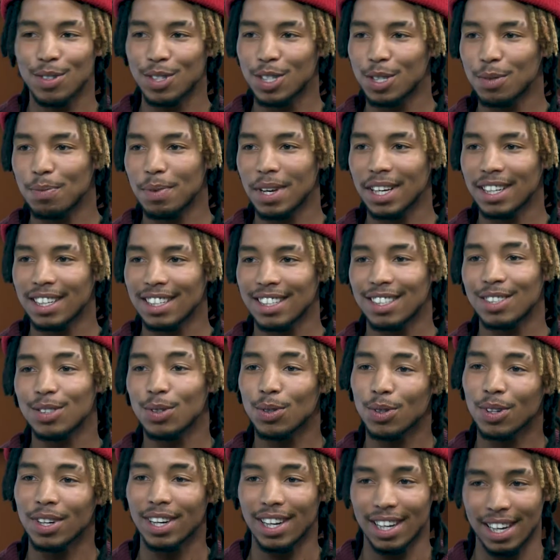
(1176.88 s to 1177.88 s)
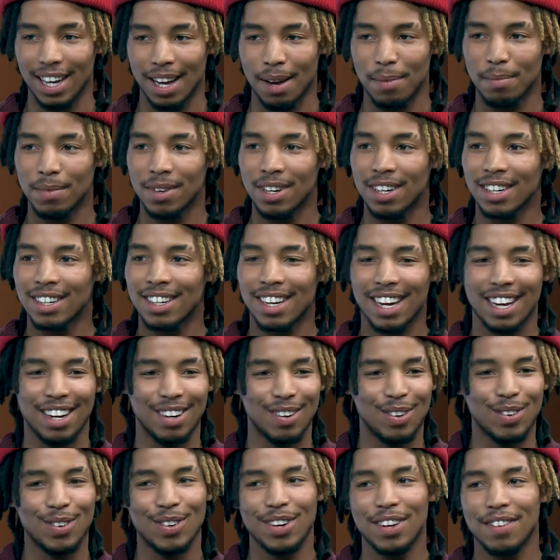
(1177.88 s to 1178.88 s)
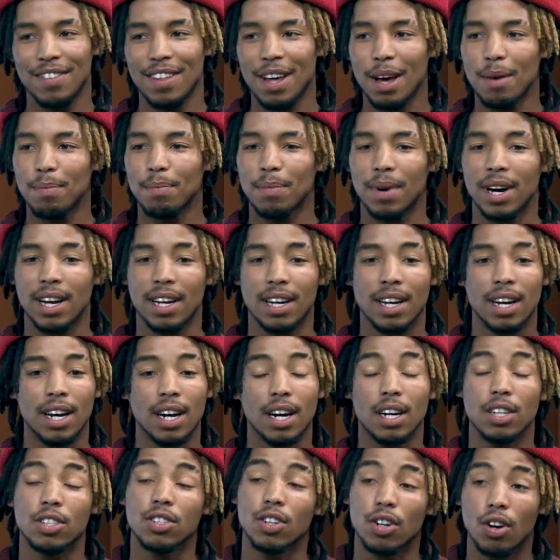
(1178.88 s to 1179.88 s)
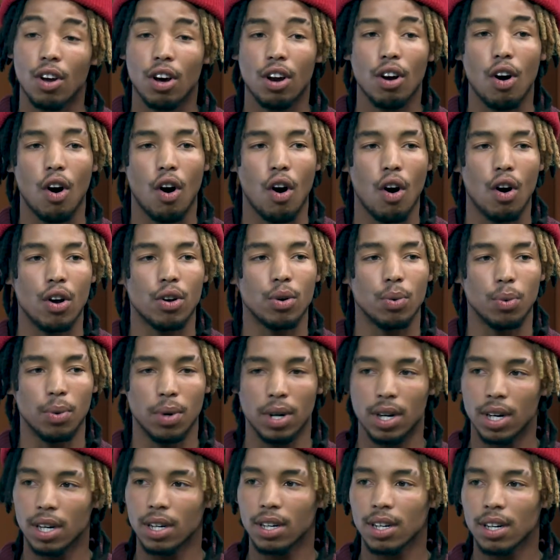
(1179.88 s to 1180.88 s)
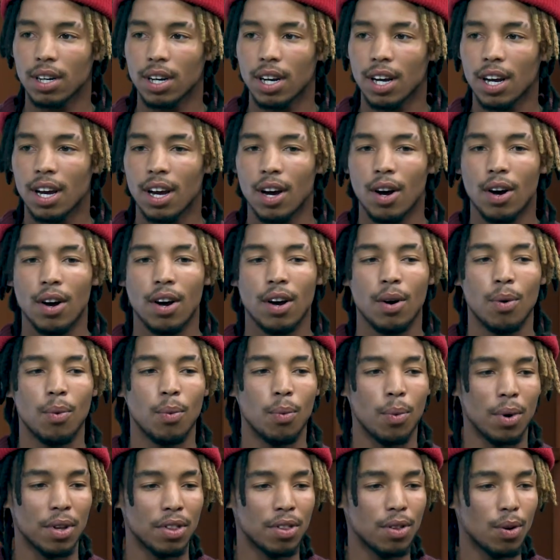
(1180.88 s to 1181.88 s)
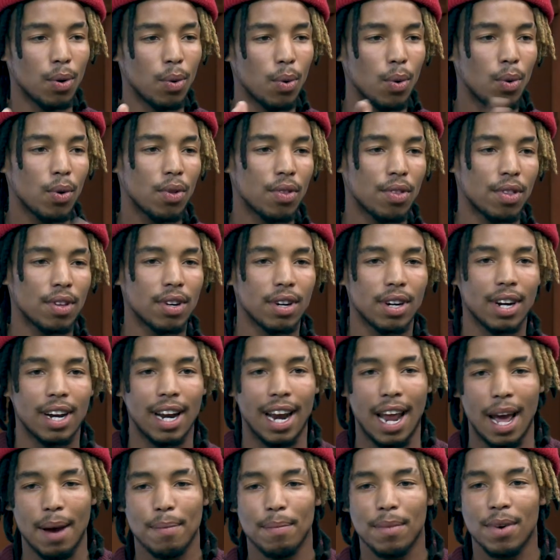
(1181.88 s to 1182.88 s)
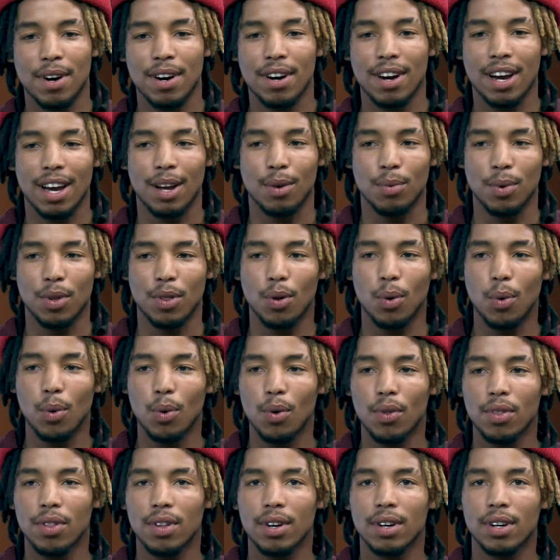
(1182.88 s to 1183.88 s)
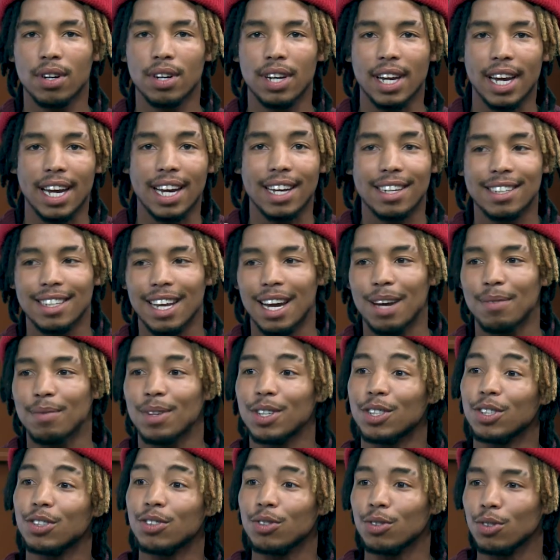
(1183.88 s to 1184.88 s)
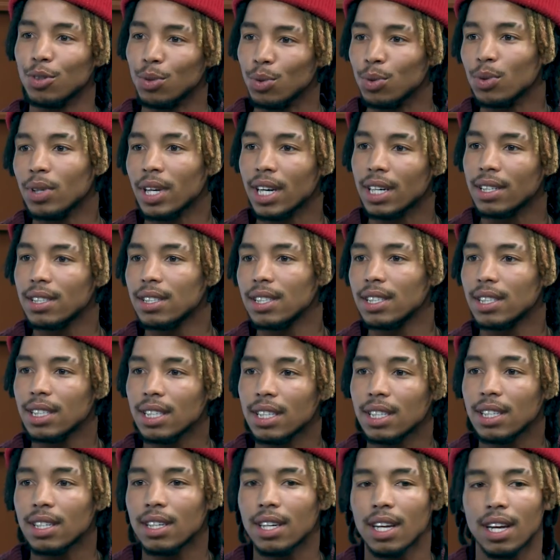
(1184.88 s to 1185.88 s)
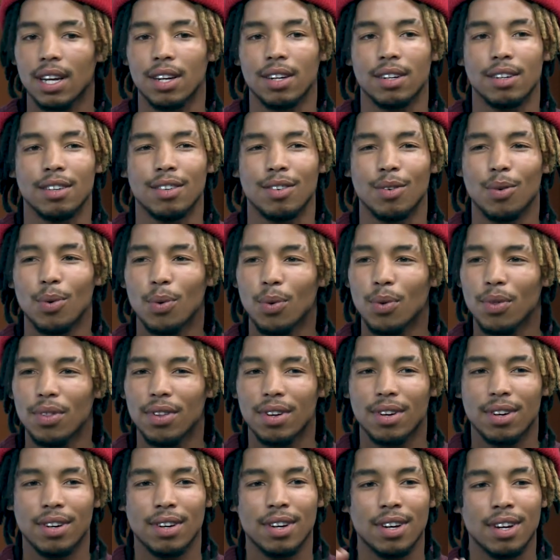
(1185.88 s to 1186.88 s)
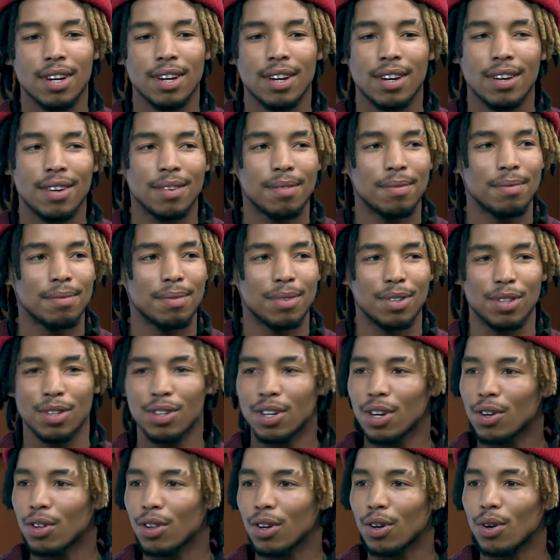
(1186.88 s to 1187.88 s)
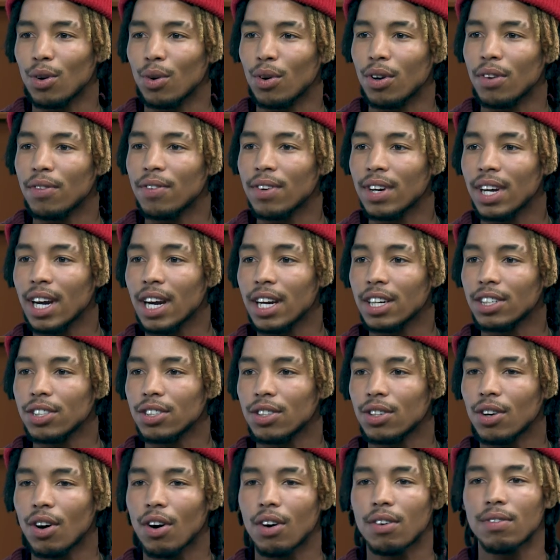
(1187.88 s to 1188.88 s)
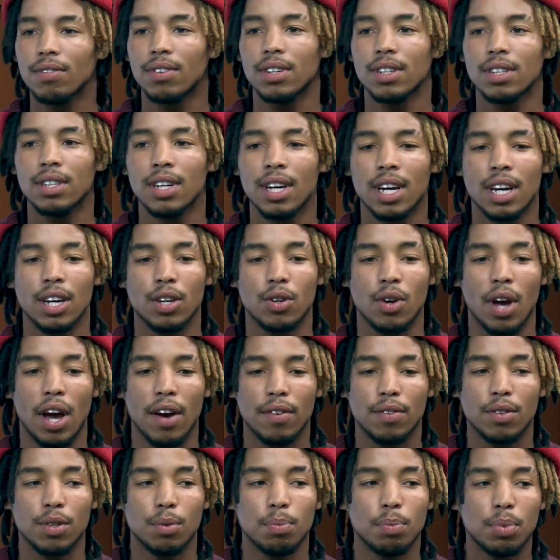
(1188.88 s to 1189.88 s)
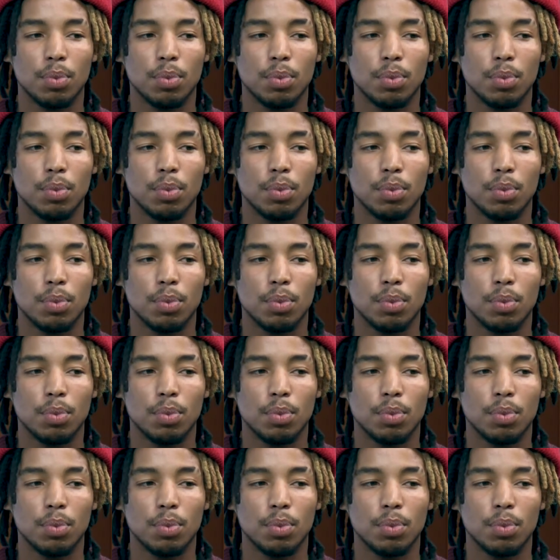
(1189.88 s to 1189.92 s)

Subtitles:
you expect. It's all glamour and all of that, but it's a lot of hard work. With all the glamour and with all the airtime that you do get seen and all the, you know, the glorification of it, you have to